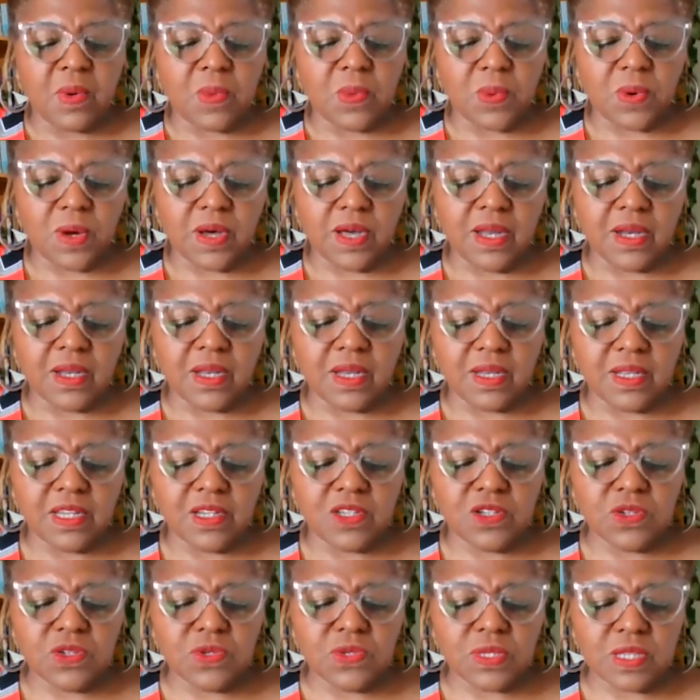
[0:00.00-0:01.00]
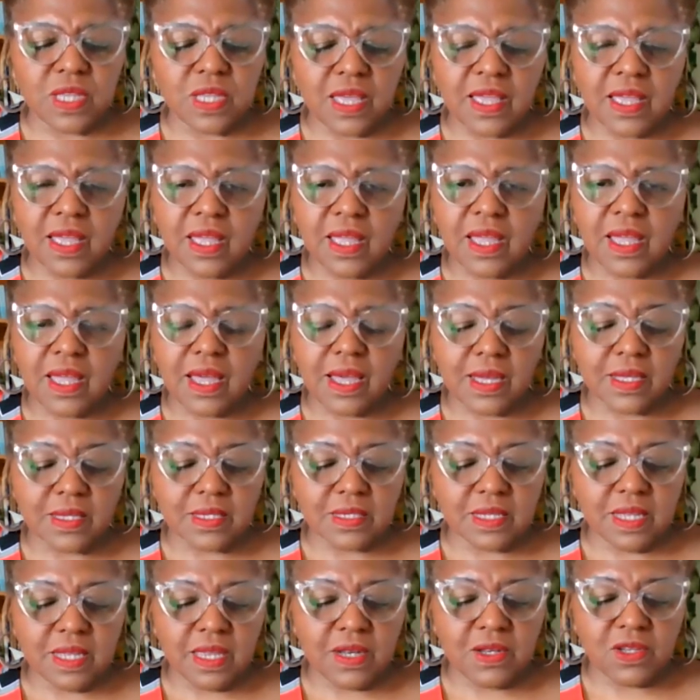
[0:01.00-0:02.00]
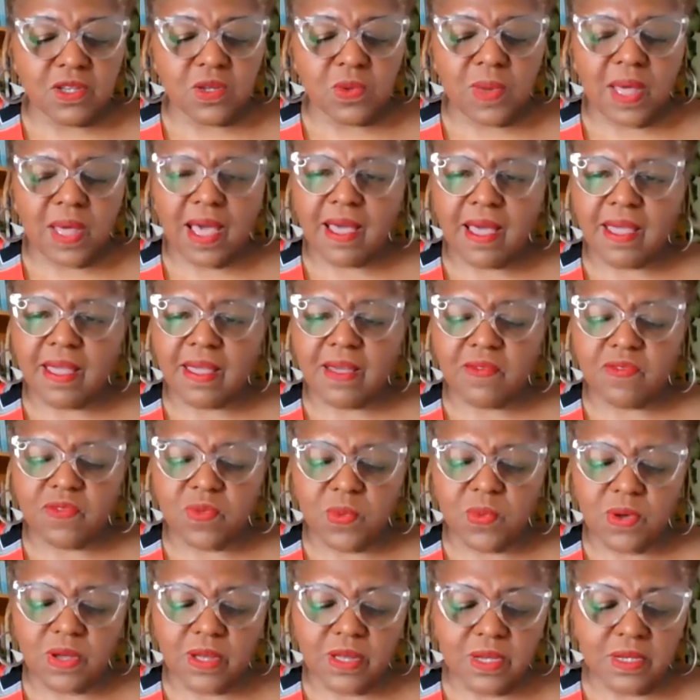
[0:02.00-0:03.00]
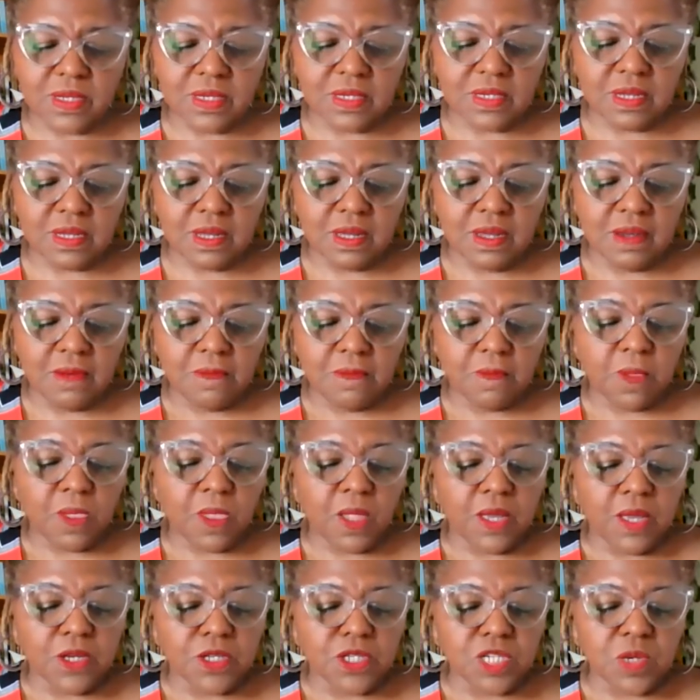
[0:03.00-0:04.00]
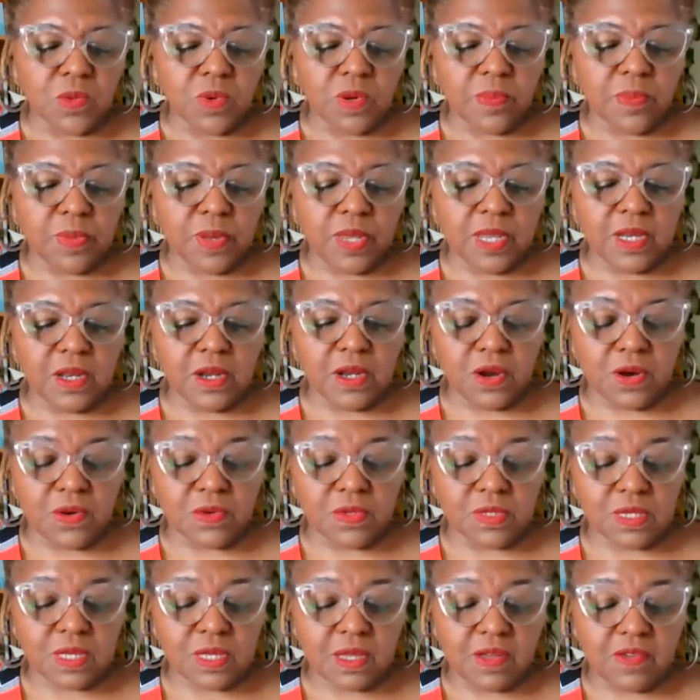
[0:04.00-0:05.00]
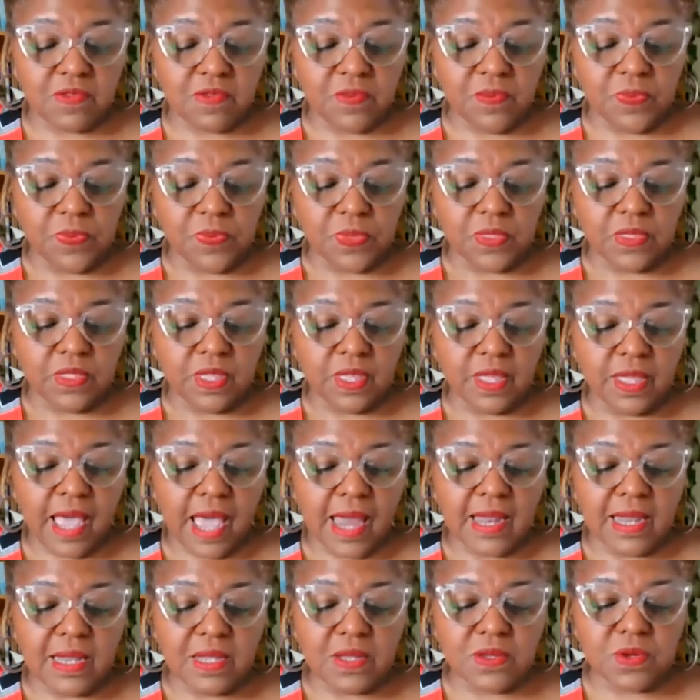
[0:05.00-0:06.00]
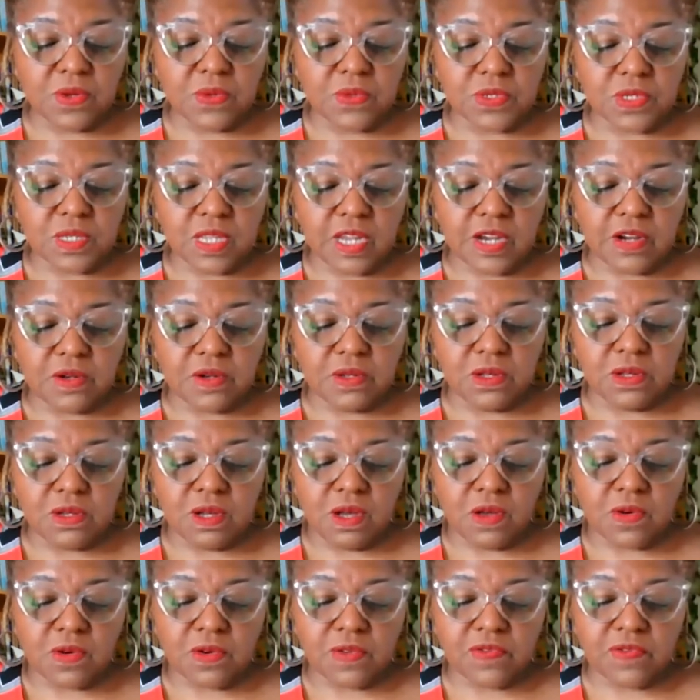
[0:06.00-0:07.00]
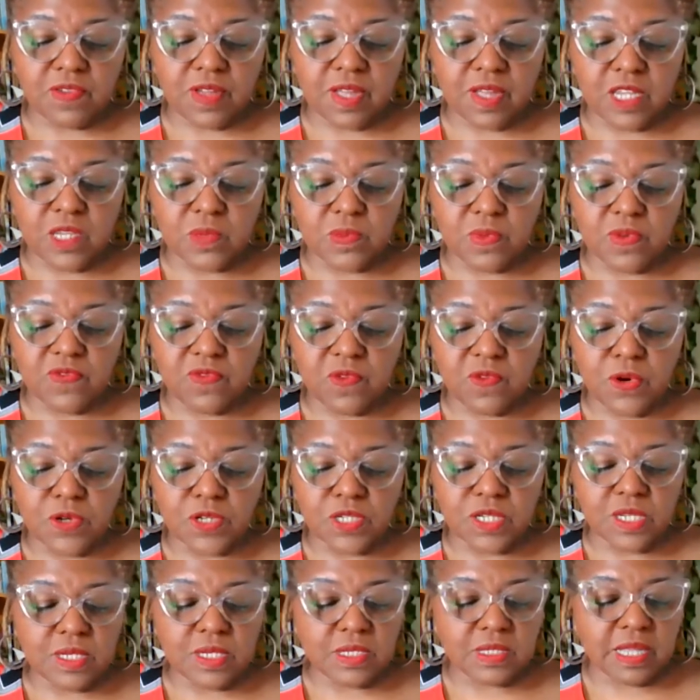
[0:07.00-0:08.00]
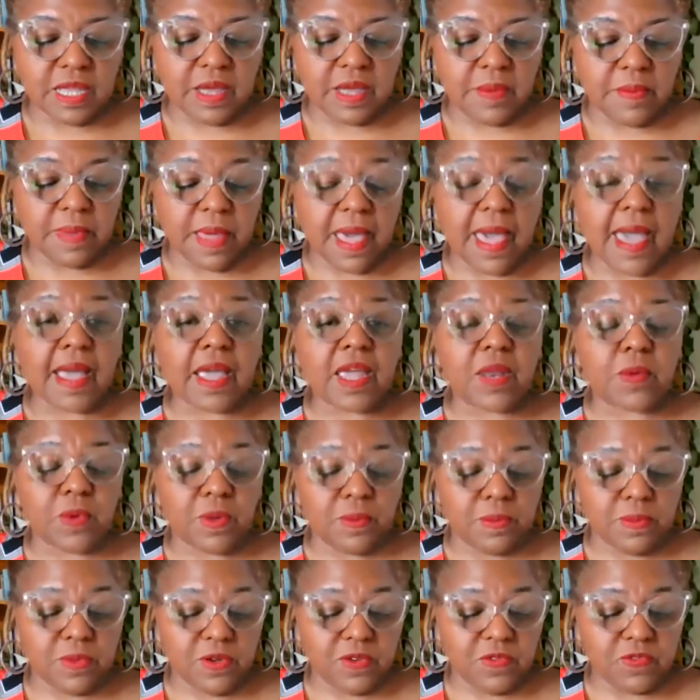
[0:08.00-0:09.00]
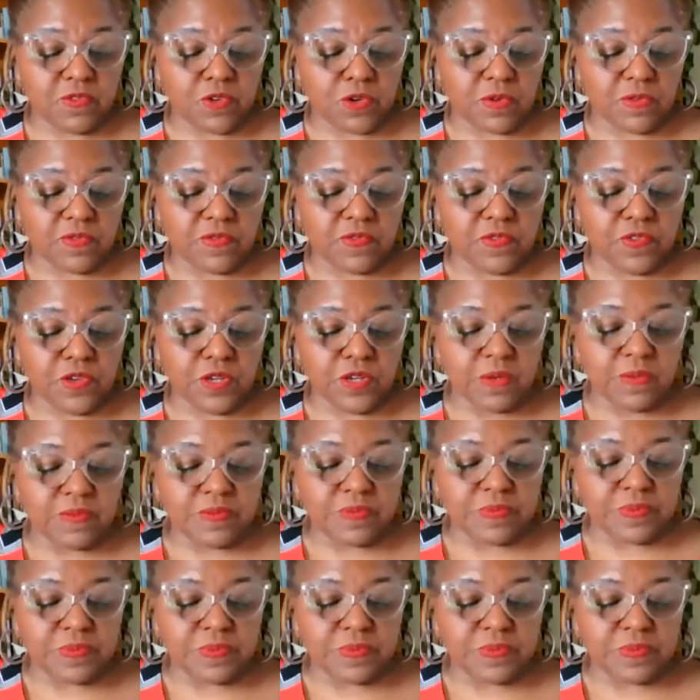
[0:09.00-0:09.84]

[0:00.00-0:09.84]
What did you say? I said, do I have what? She repeated herself, then got a little scared look on her face before she stepped back and removed her foot.